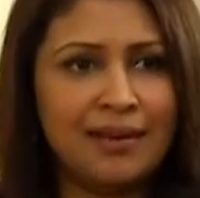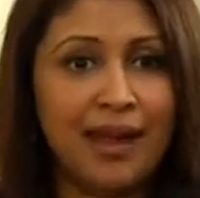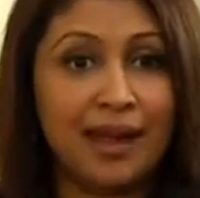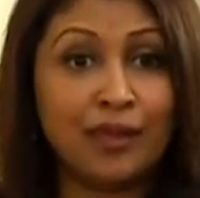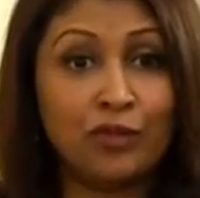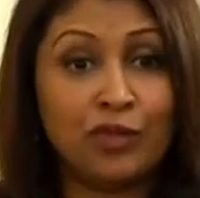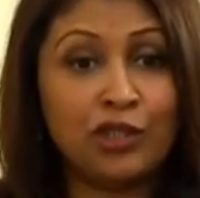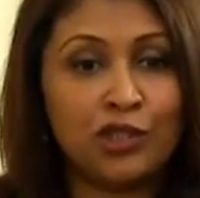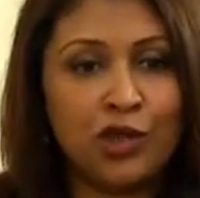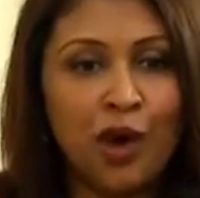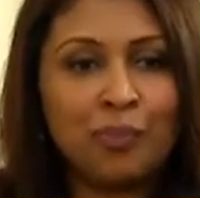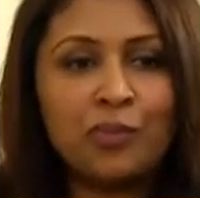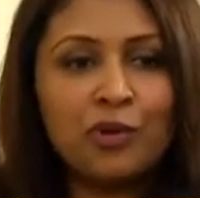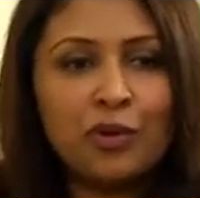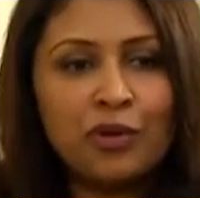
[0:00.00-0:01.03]
like, the
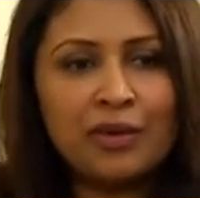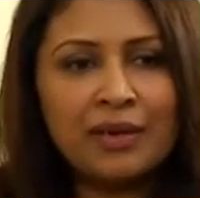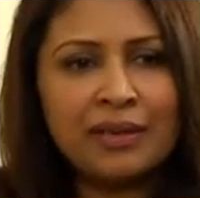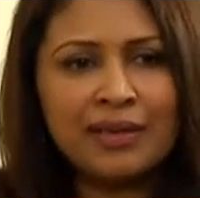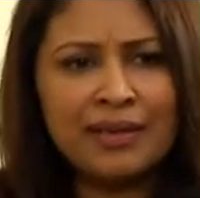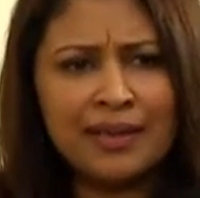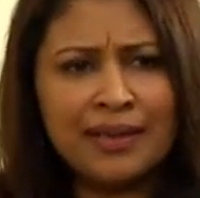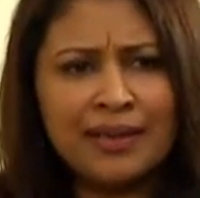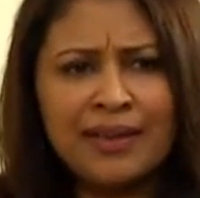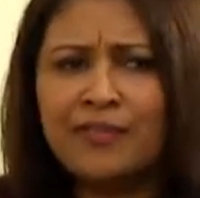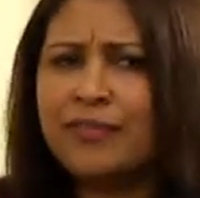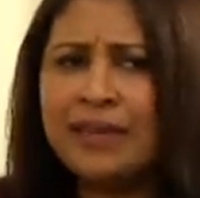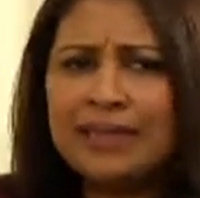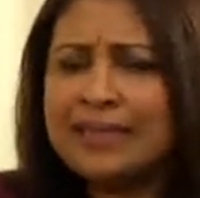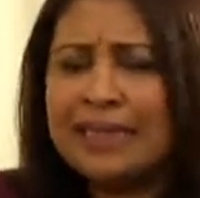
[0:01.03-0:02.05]
job holder
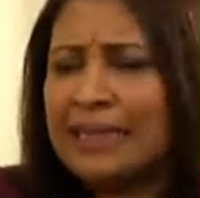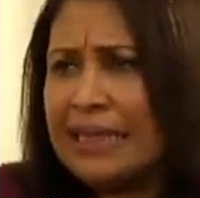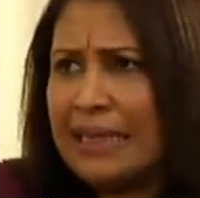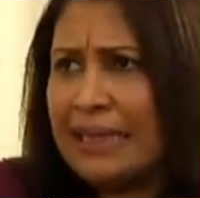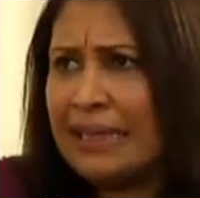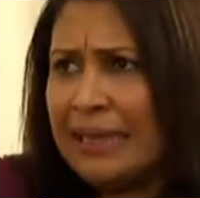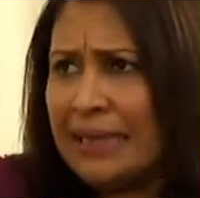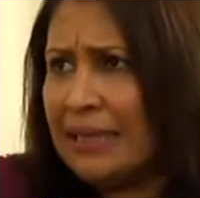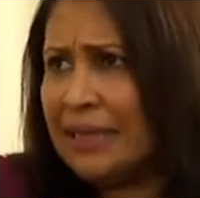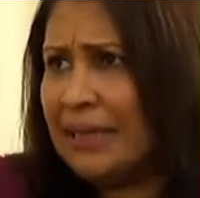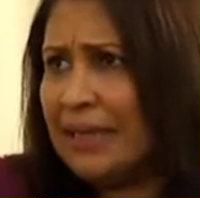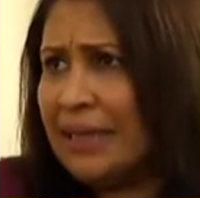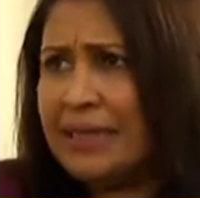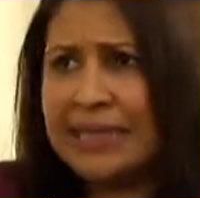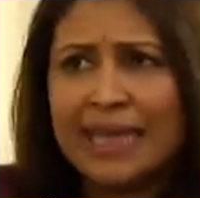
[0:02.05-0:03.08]
feels
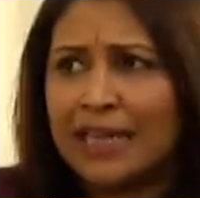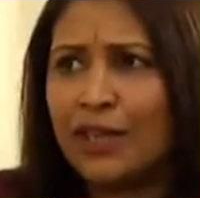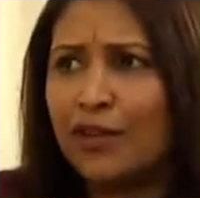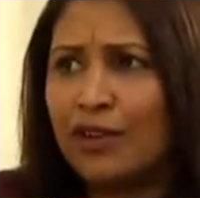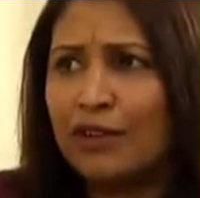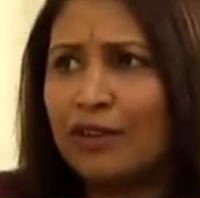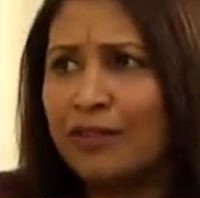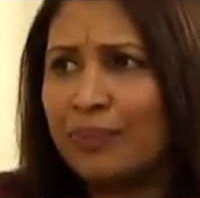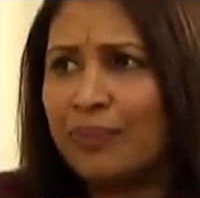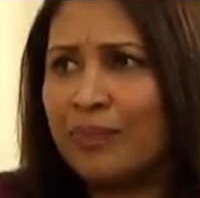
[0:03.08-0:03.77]
little insecure, no?